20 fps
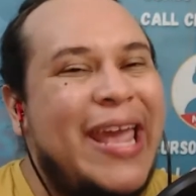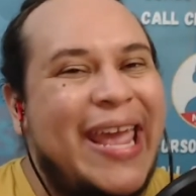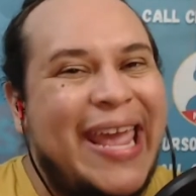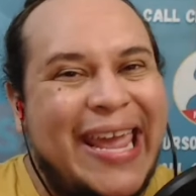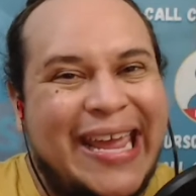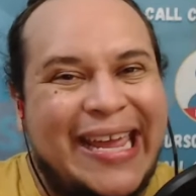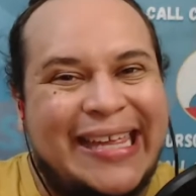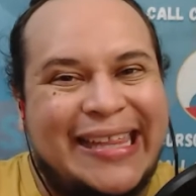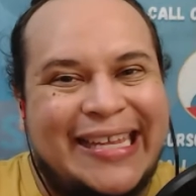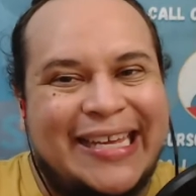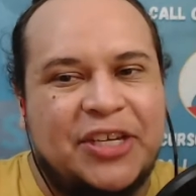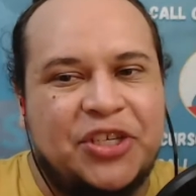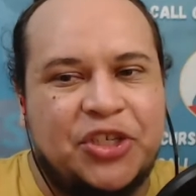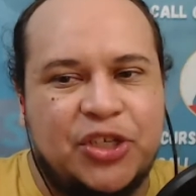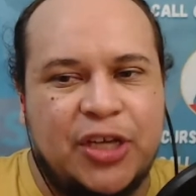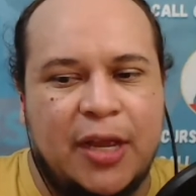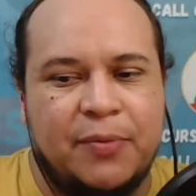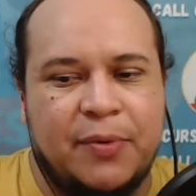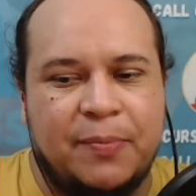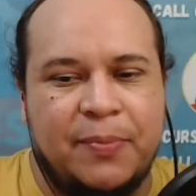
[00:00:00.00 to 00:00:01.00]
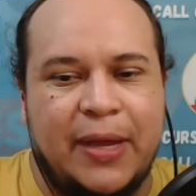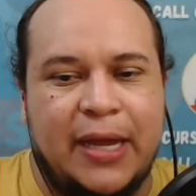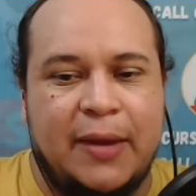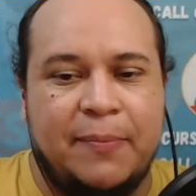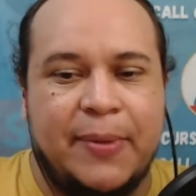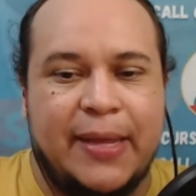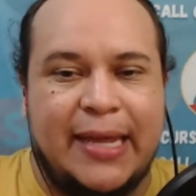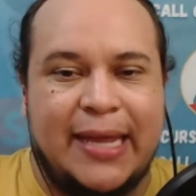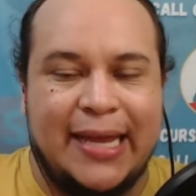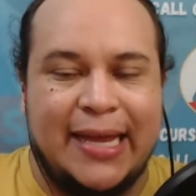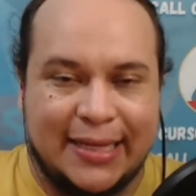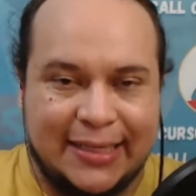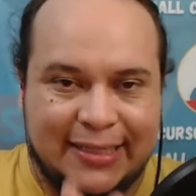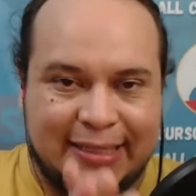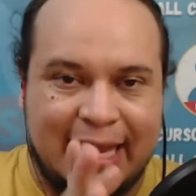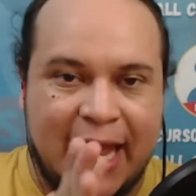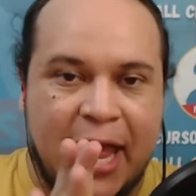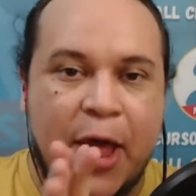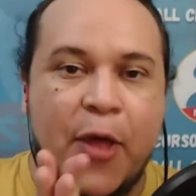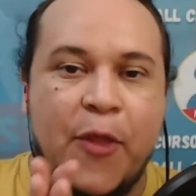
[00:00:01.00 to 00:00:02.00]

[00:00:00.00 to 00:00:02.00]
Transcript: English, everybody, because